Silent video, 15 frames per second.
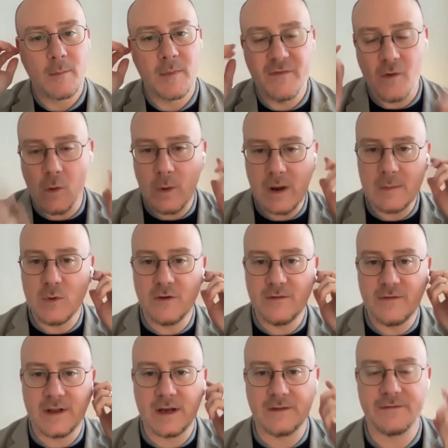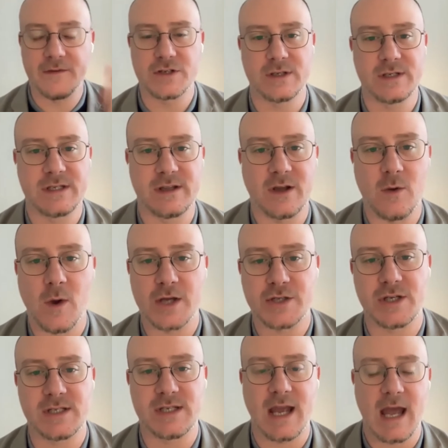Before we move in officially to the
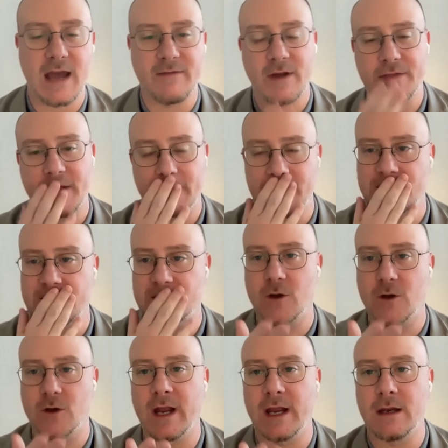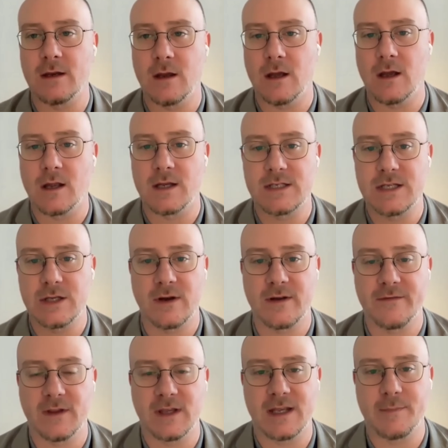questions I have, I think this is a great,
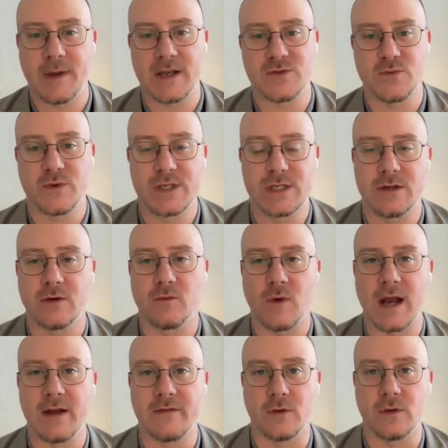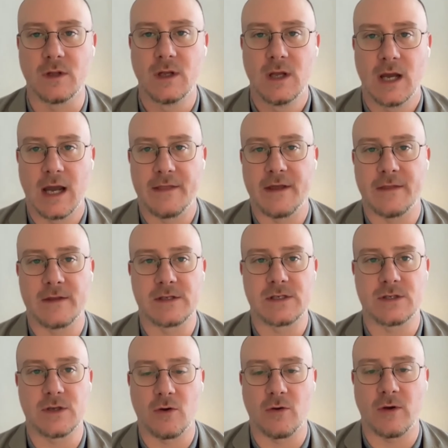considering Felipe's recent arrival, I think
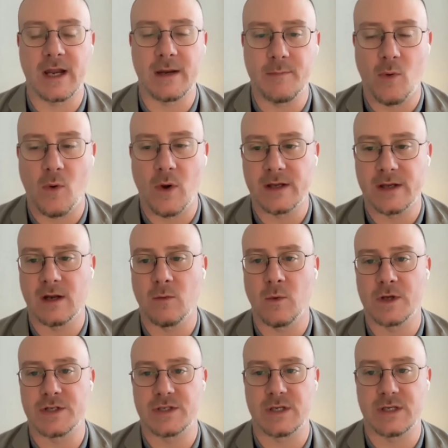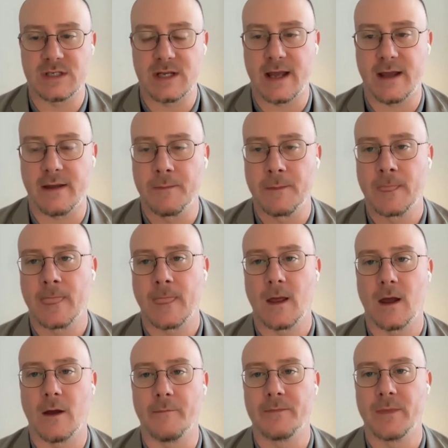this is a great point at which to say,
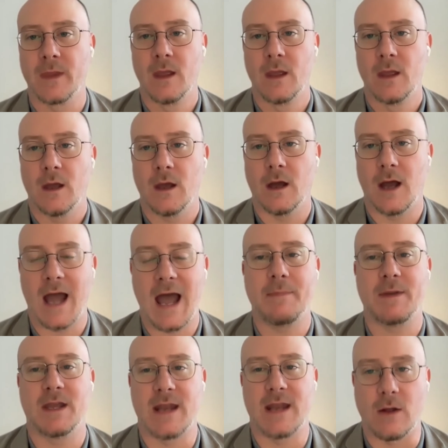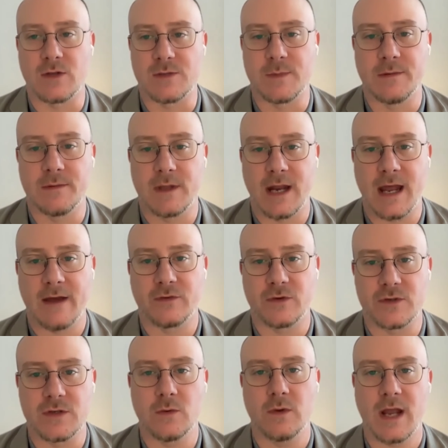happy announcement that
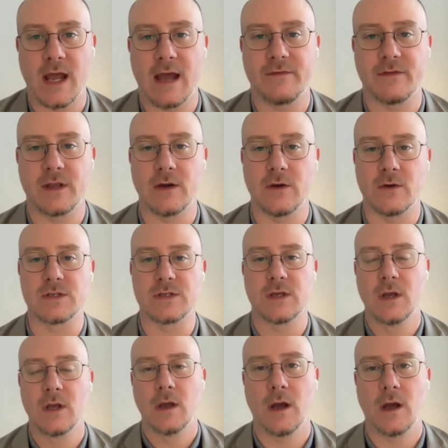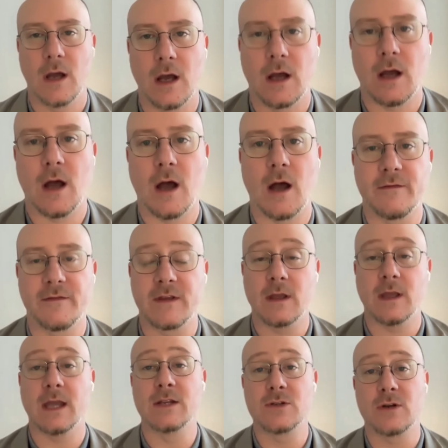after 2.5 years of
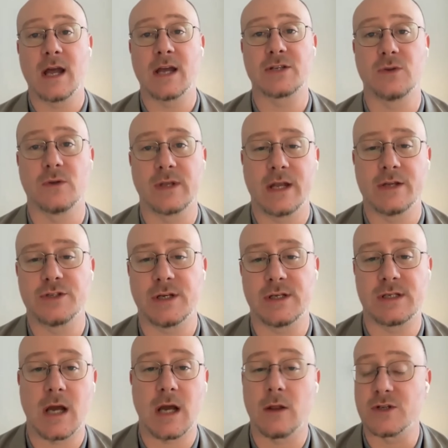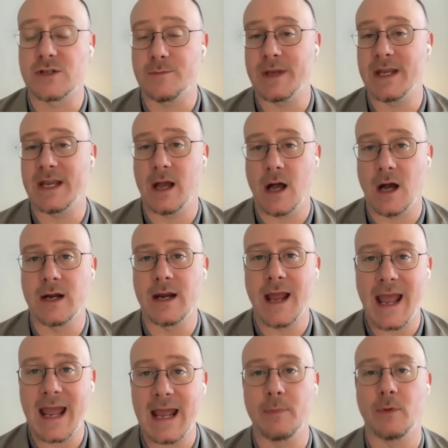international Yenching scholars being
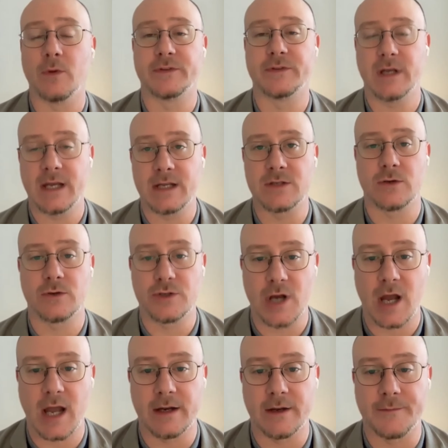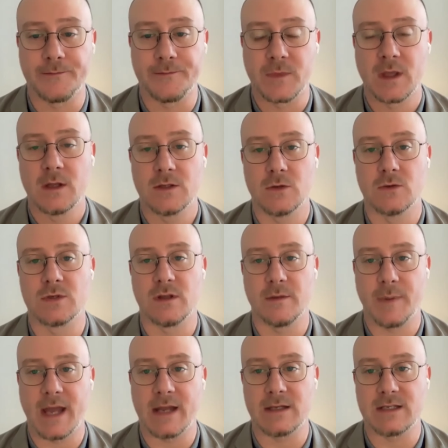unable to enter China due to
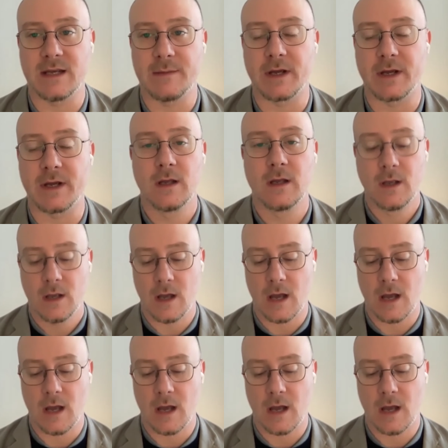the pandemic,